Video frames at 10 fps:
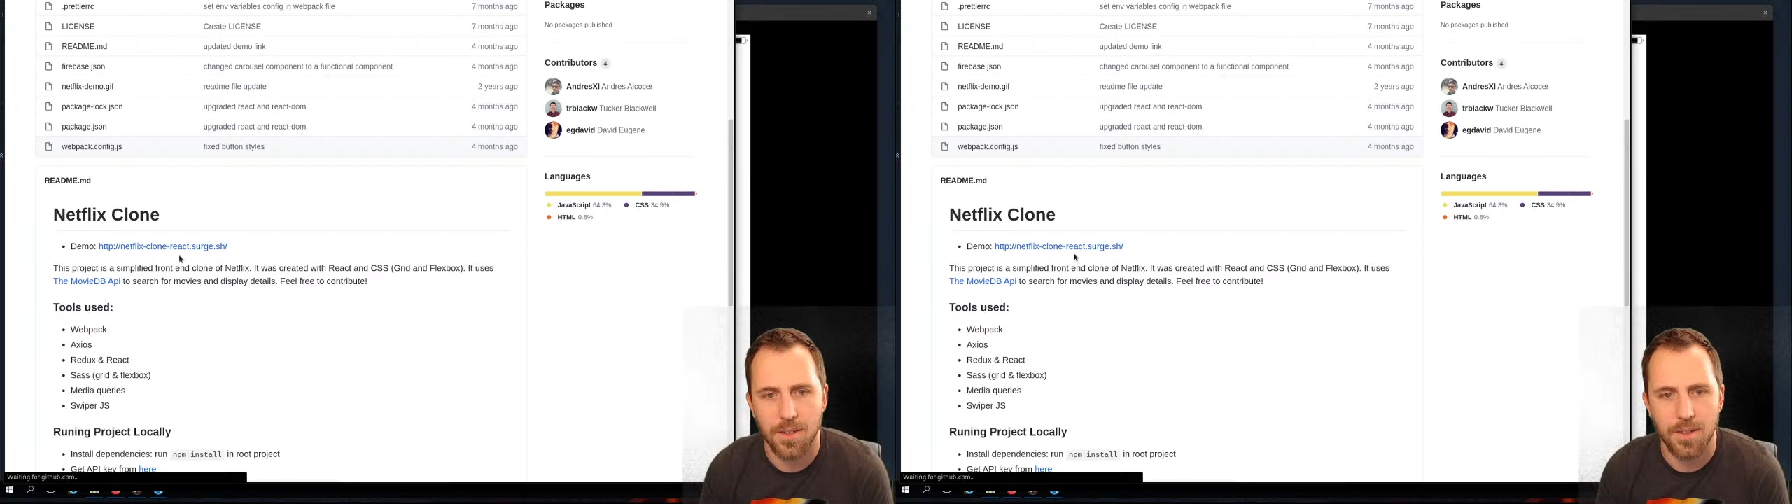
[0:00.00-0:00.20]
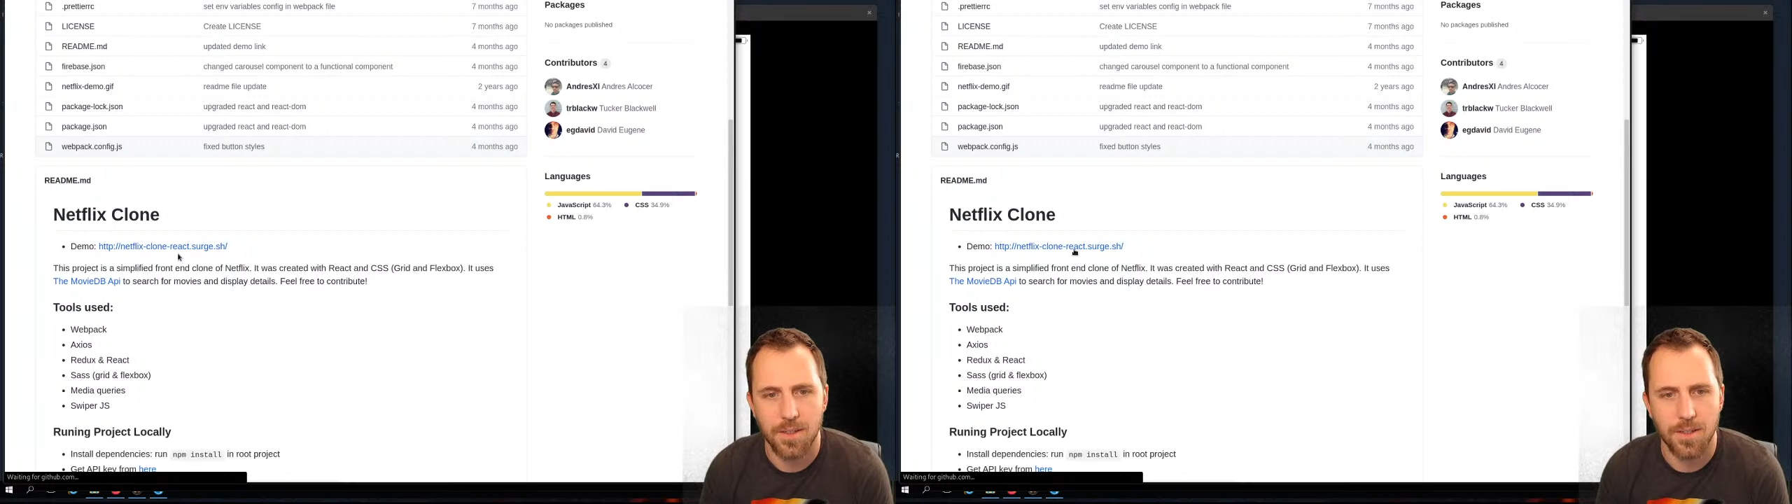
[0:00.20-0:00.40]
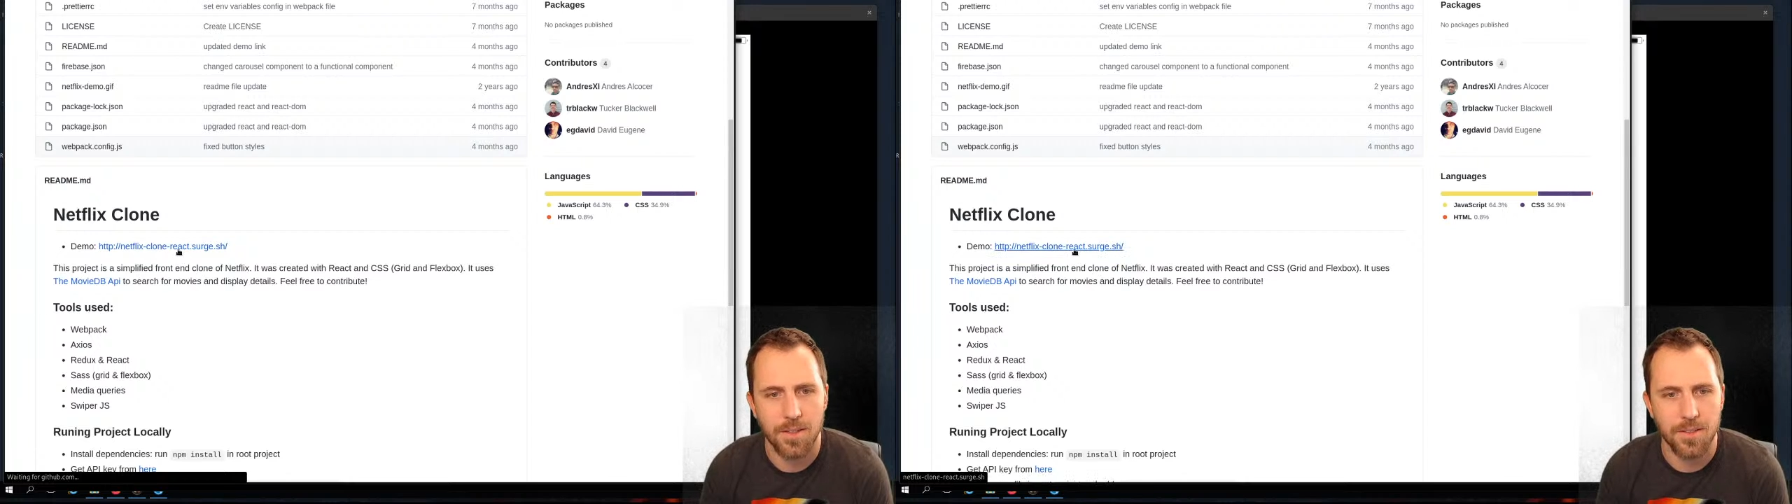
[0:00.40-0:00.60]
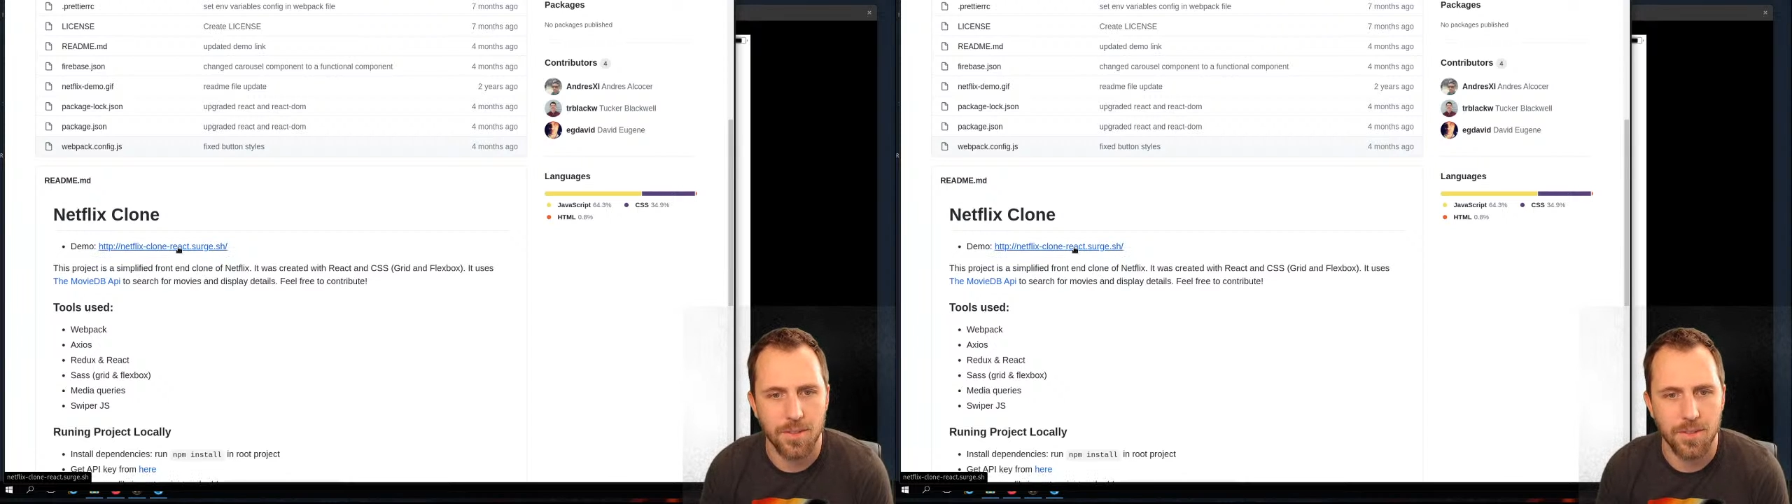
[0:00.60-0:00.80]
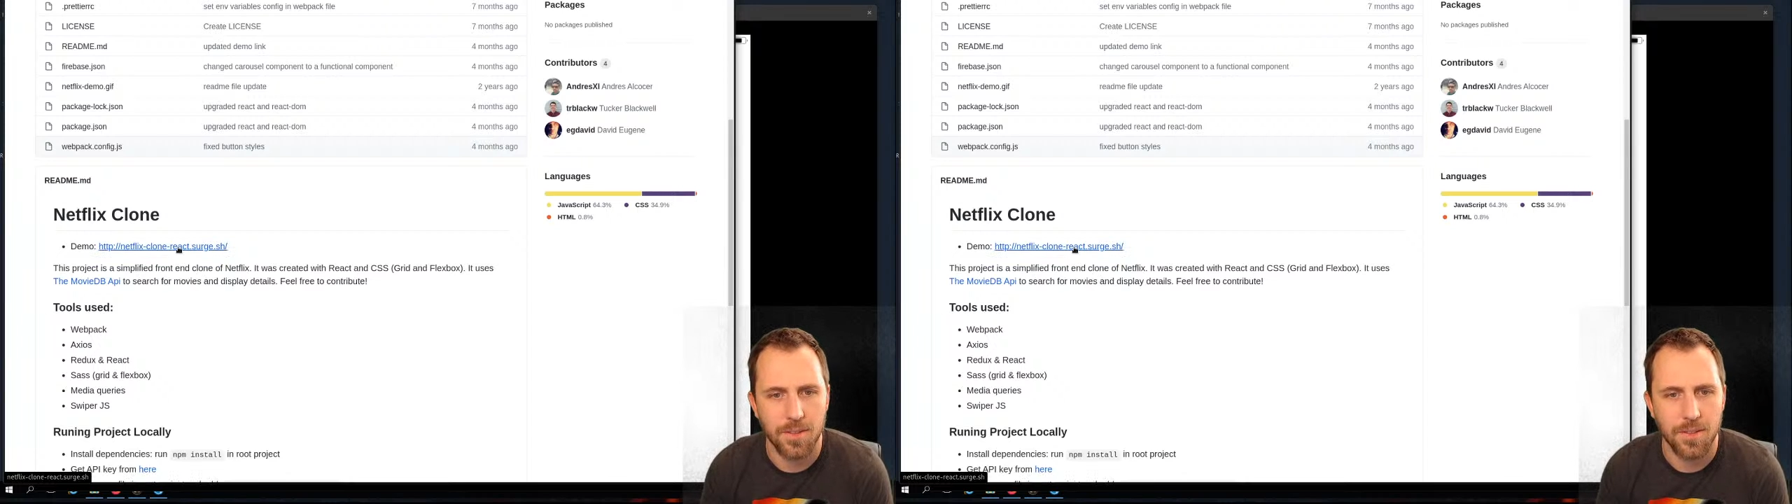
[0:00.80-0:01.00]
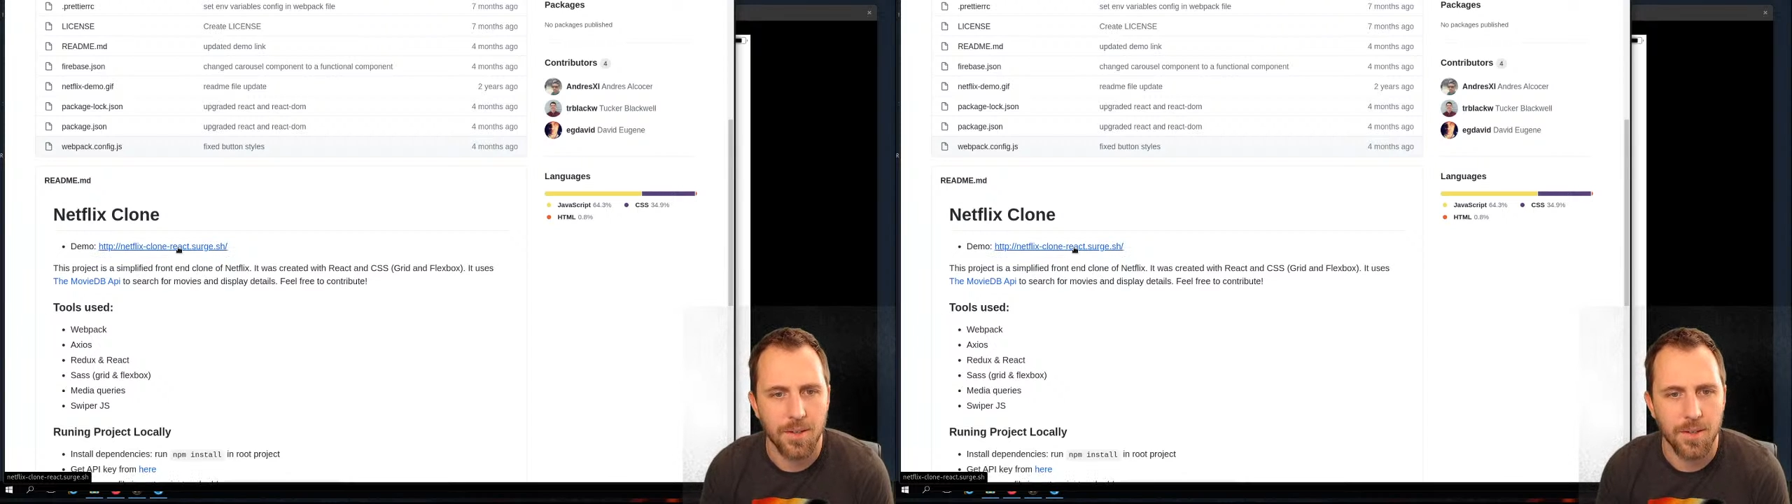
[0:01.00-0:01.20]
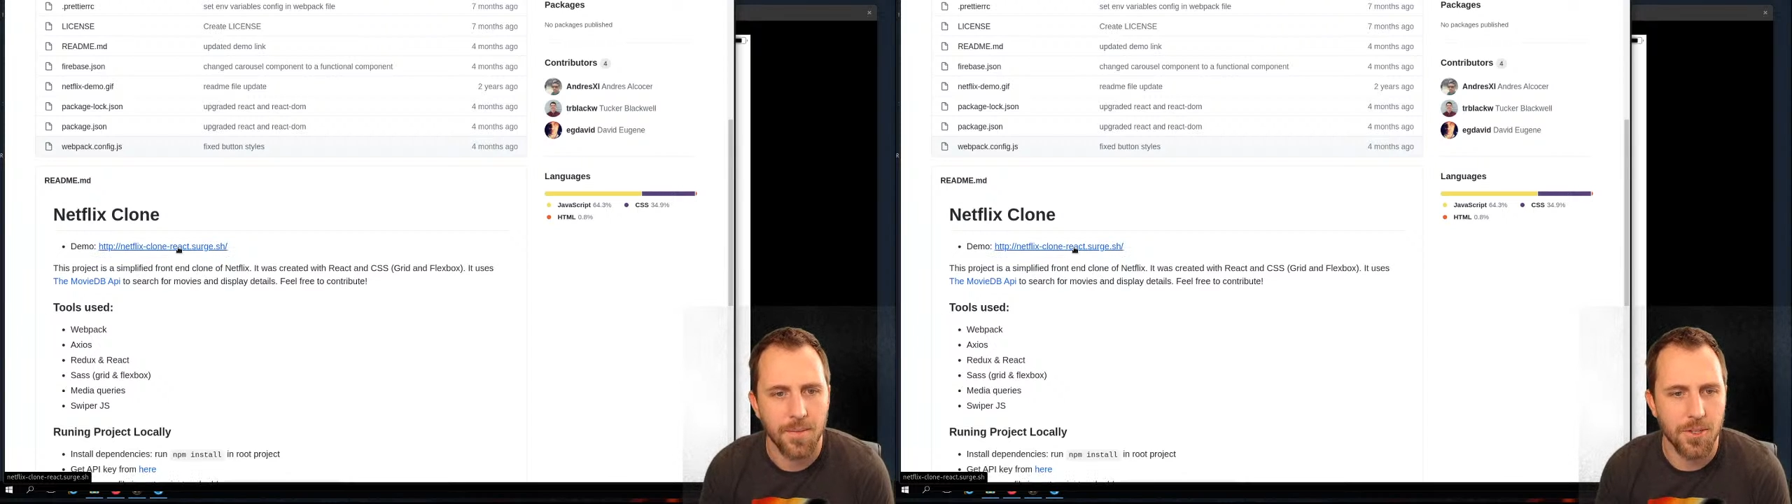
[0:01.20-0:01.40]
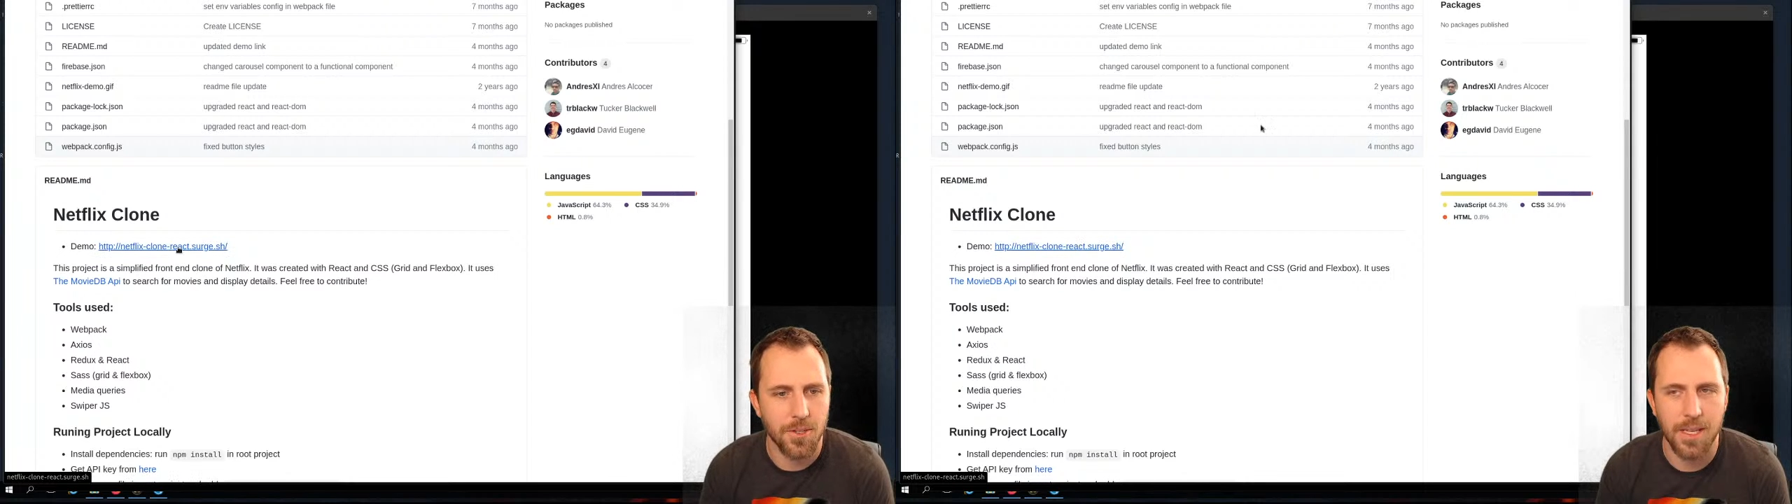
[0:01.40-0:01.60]
Oh, this one.
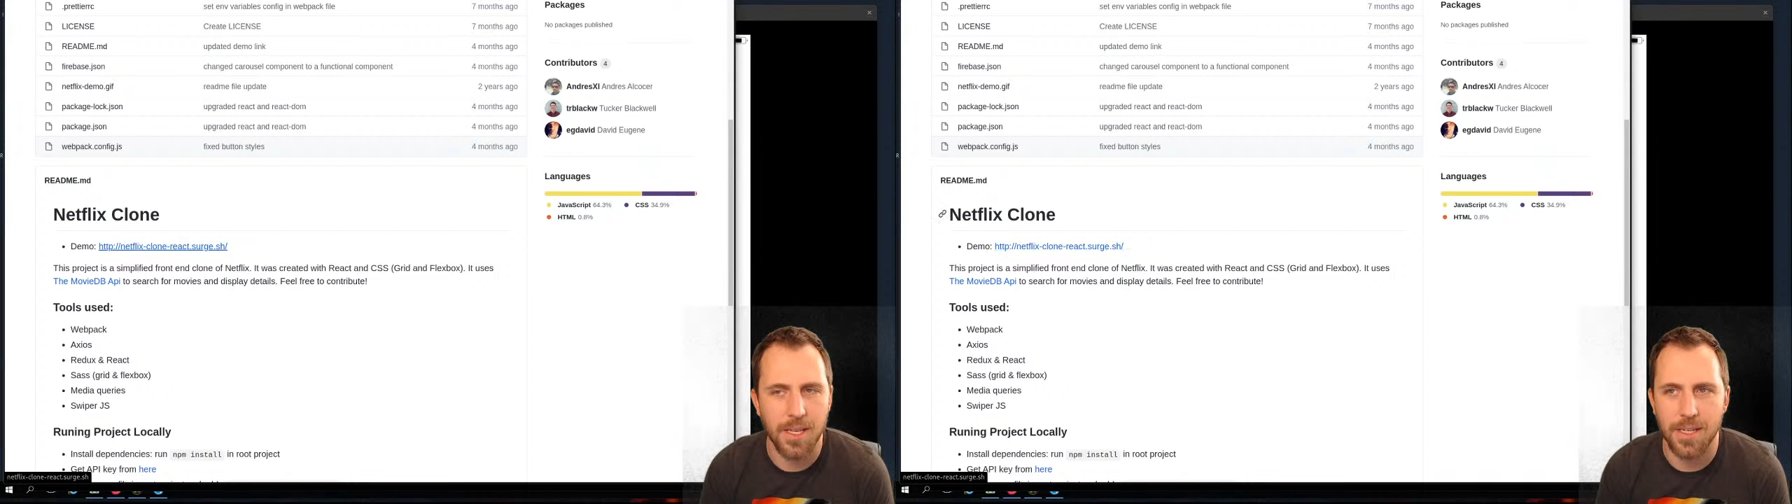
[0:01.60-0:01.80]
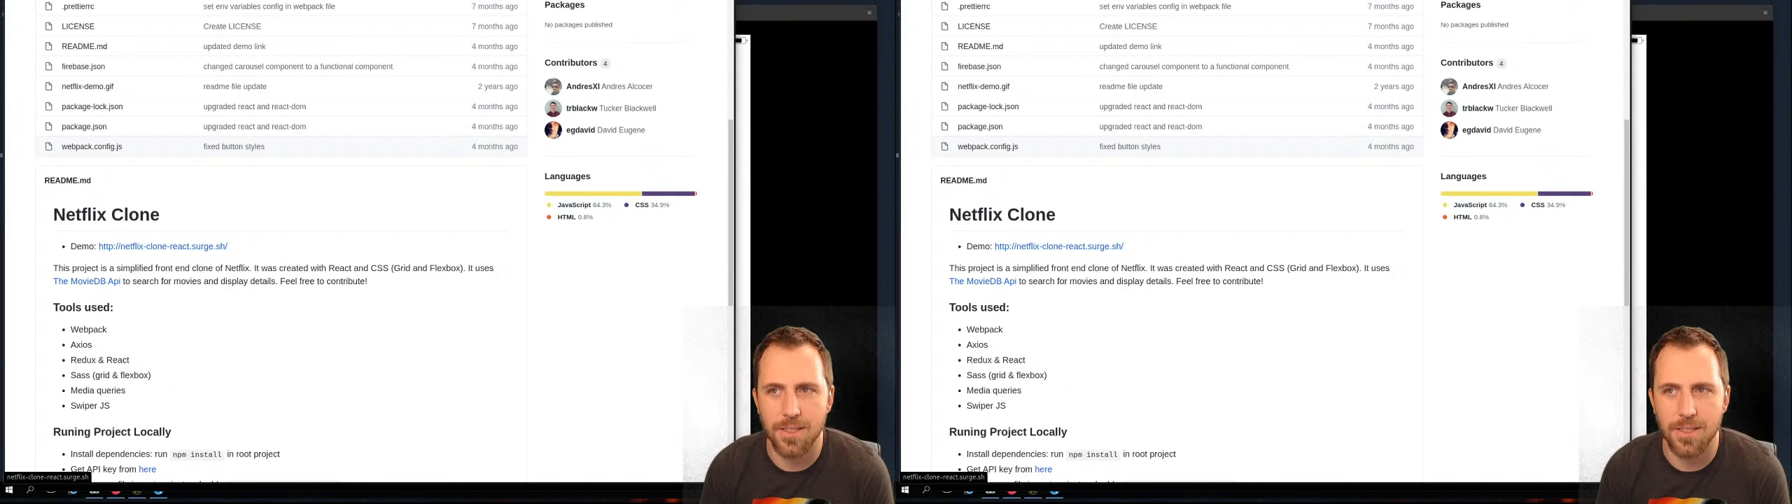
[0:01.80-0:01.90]
So he has